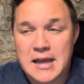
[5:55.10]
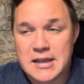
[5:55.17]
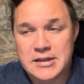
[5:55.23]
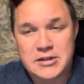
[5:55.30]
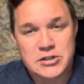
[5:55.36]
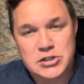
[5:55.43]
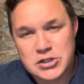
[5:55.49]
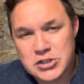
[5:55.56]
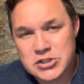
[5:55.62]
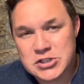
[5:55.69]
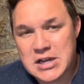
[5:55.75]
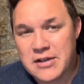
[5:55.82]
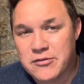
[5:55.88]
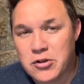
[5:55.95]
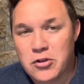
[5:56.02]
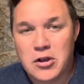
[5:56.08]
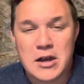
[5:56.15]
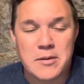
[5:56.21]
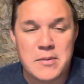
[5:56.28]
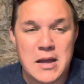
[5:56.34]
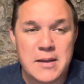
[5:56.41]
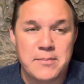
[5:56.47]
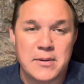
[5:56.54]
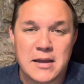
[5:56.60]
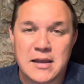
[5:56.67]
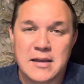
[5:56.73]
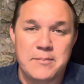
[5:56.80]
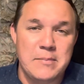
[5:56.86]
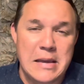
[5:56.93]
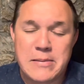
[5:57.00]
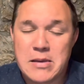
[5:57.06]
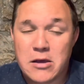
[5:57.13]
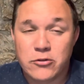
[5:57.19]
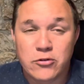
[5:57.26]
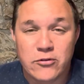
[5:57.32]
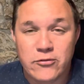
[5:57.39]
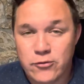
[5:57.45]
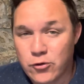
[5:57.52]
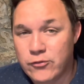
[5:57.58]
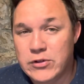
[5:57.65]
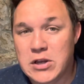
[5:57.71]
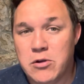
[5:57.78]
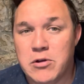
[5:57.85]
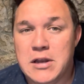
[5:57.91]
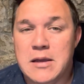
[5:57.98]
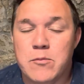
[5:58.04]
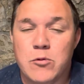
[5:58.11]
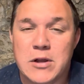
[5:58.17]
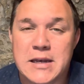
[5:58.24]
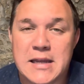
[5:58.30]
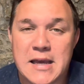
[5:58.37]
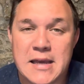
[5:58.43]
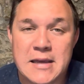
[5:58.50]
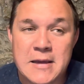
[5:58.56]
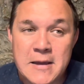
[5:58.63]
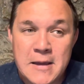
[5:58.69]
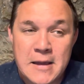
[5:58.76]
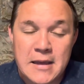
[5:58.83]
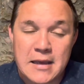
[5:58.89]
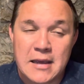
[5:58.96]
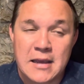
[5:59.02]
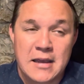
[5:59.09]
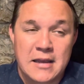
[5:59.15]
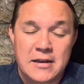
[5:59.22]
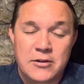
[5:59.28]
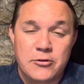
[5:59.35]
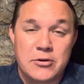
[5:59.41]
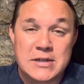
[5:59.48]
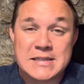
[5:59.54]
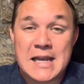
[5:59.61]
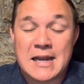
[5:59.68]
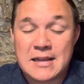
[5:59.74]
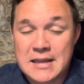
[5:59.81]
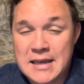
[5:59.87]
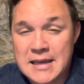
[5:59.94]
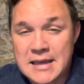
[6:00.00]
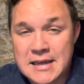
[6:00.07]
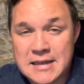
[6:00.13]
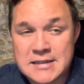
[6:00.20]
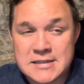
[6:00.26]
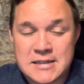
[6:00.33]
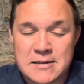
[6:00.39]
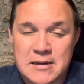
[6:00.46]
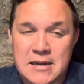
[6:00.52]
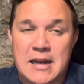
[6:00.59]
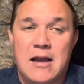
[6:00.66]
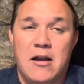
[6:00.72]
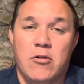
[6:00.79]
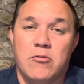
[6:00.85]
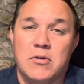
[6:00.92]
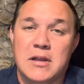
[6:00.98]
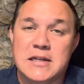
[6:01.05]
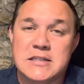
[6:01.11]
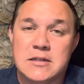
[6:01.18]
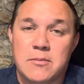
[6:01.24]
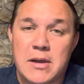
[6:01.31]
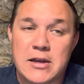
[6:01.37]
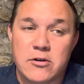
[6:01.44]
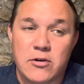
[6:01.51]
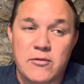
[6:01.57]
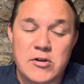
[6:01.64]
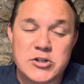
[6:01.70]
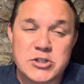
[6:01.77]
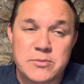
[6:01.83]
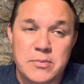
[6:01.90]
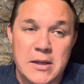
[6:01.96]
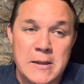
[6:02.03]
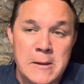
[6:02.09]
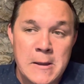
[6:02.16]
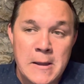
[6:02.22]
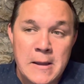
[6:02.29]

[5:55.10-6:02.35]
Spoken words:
you're just going to have to look him up. Maybe I'll do a full video on him one day and who exactly he is and how it relates to Microvision. But